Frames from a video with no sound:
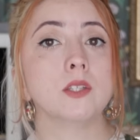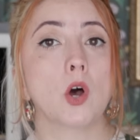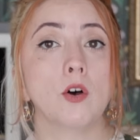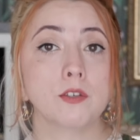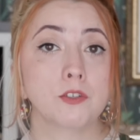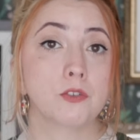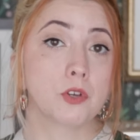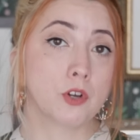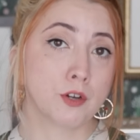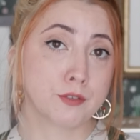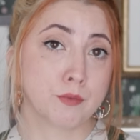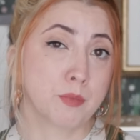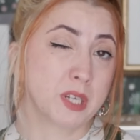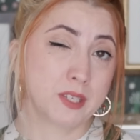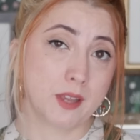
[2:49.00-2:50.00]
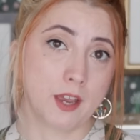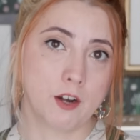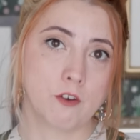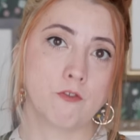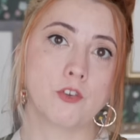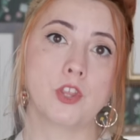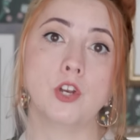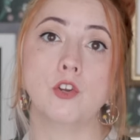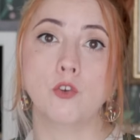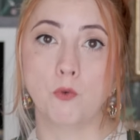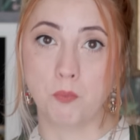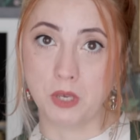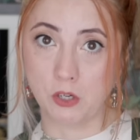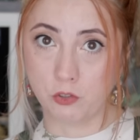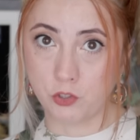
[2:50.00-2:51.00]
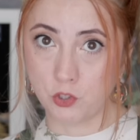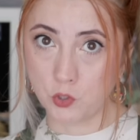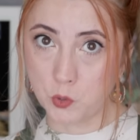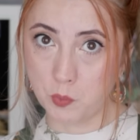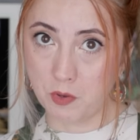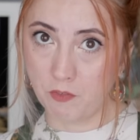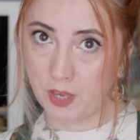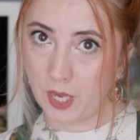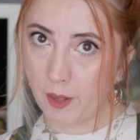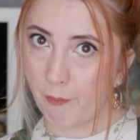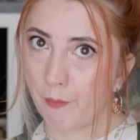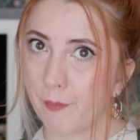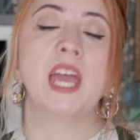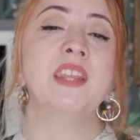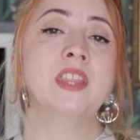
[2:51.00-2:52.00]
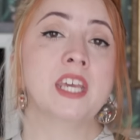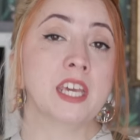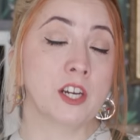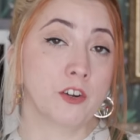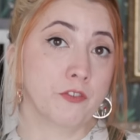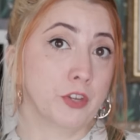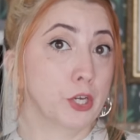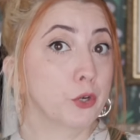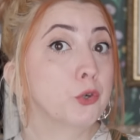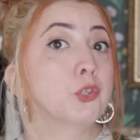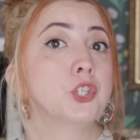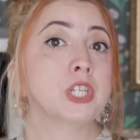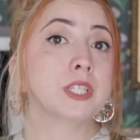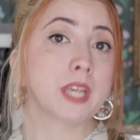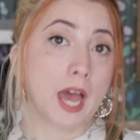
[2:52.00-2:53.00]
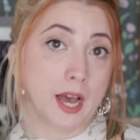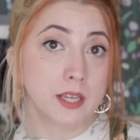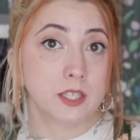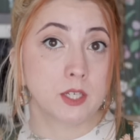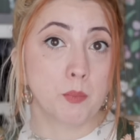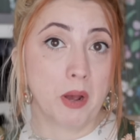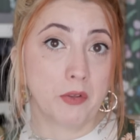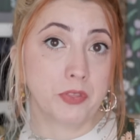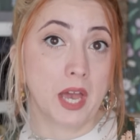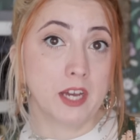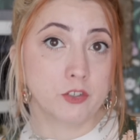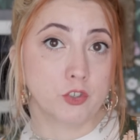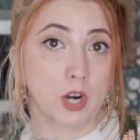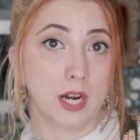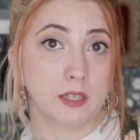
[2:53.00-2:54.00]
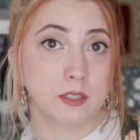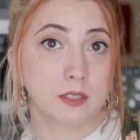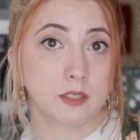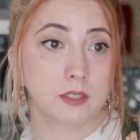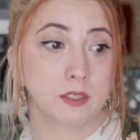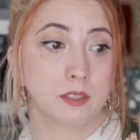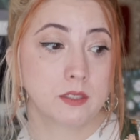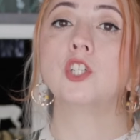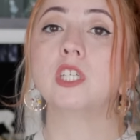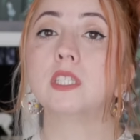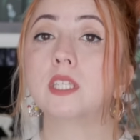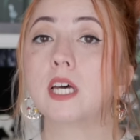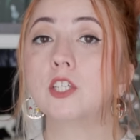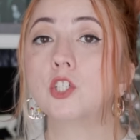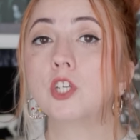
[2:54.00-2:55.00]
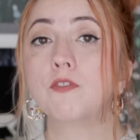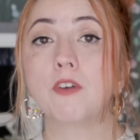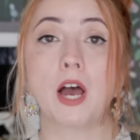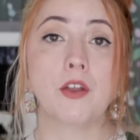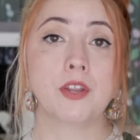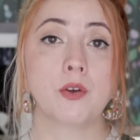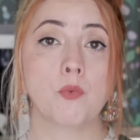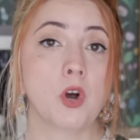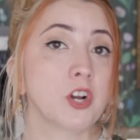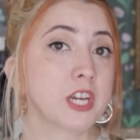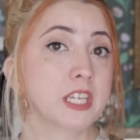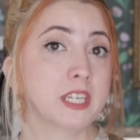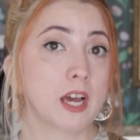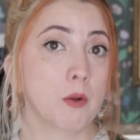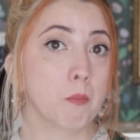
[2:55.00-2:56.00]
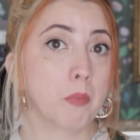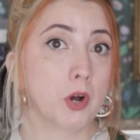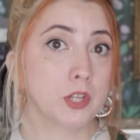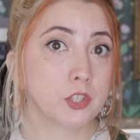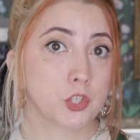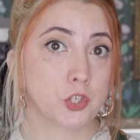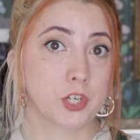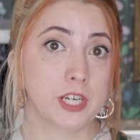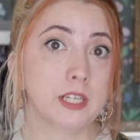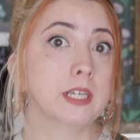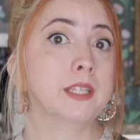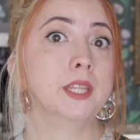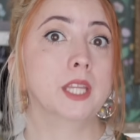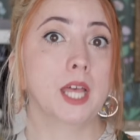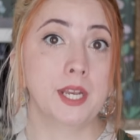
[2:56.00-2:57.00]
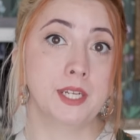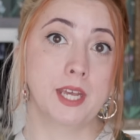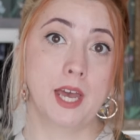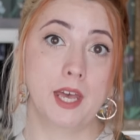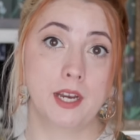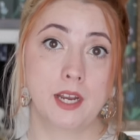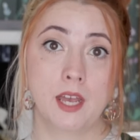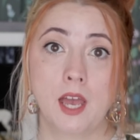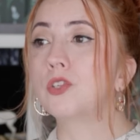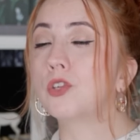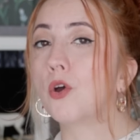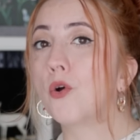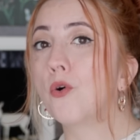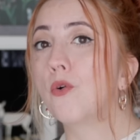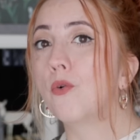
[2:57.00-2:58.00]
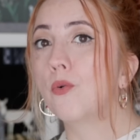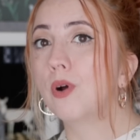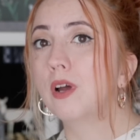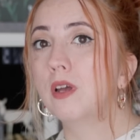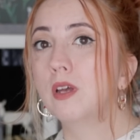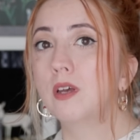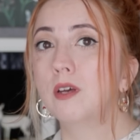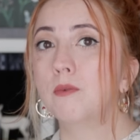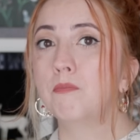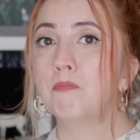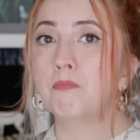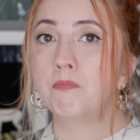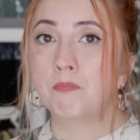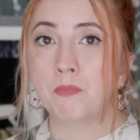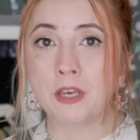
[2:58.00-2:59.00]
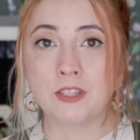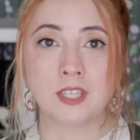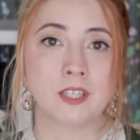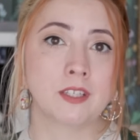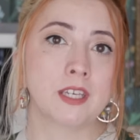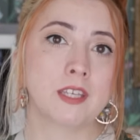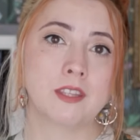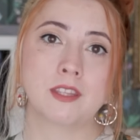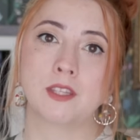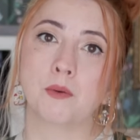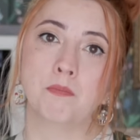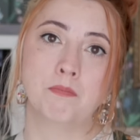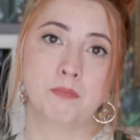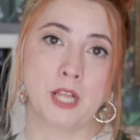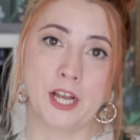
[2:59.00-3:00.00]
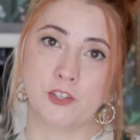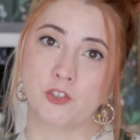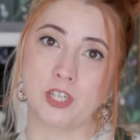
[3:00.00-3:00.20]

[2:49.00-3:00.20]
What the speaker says: is also the costume designer for the new Beetlejuice movie. In the interview, she's asked about that dress. She says she found it walking down Bond Street in London. So basically the black